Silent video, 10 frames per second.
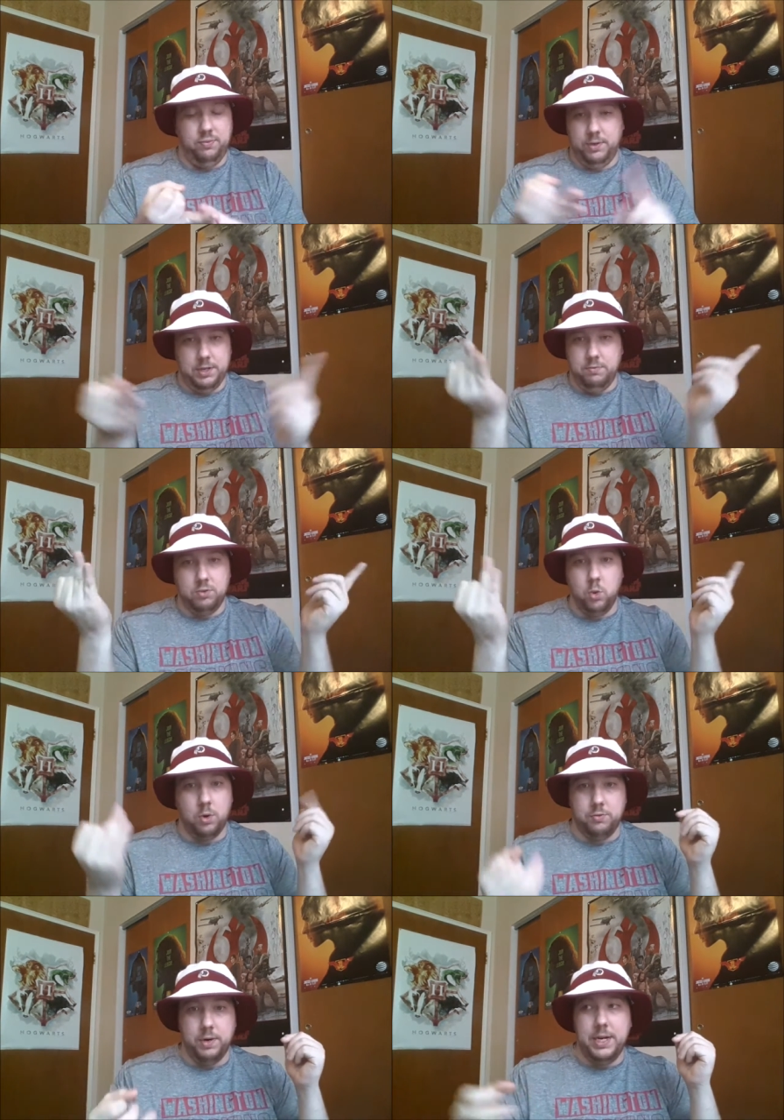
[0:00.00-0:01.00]
freaking
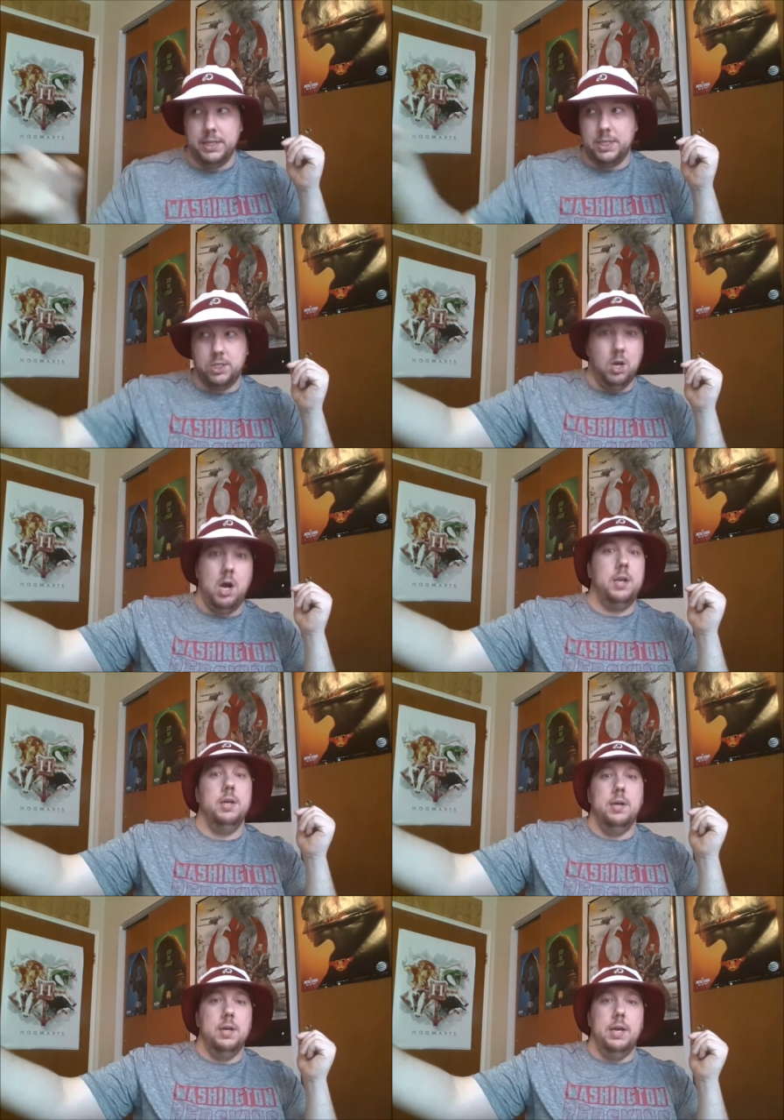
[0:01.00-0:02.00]
Jordan Reed at the slot